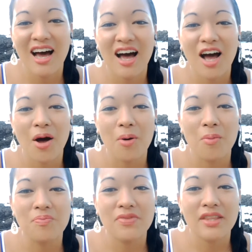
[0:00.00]

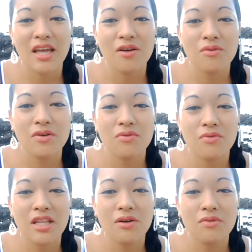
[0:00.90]

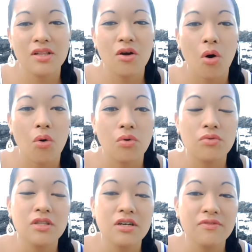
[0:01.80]
When they really
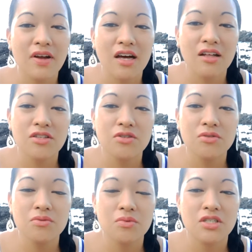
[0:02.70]
own their
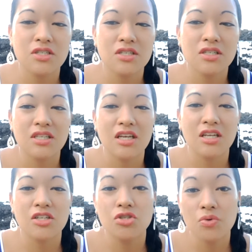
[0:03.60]
value, which is
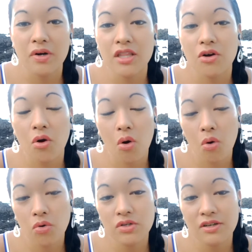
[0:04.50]
in doing their
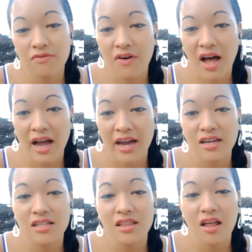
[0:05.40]
own divine
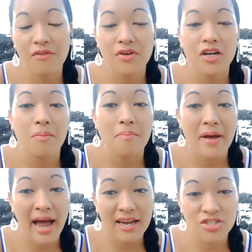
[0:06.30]
loving
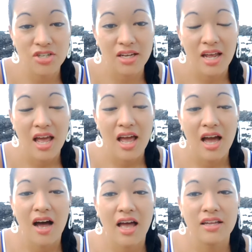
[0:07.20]
compassion,
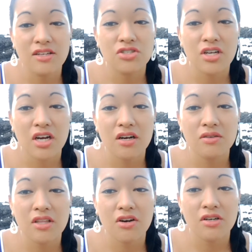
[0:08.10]
and share
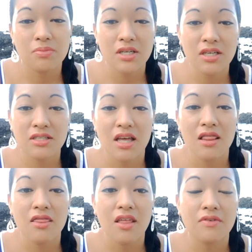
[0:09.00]
their peace
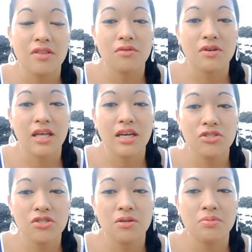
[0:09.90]
and love in their
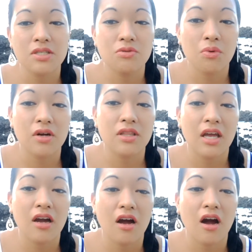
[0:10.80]
relationships, is where
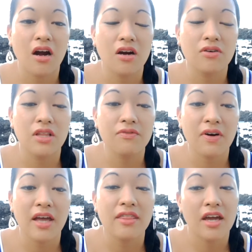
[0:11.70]
they
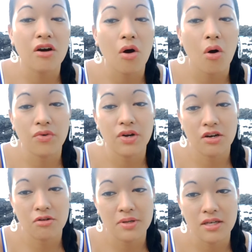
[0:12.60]
find their own
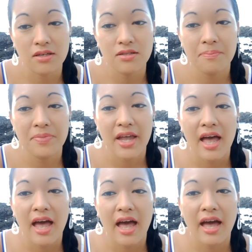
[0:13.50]
inner peace.
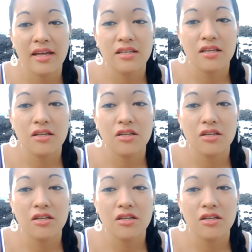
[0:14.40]
And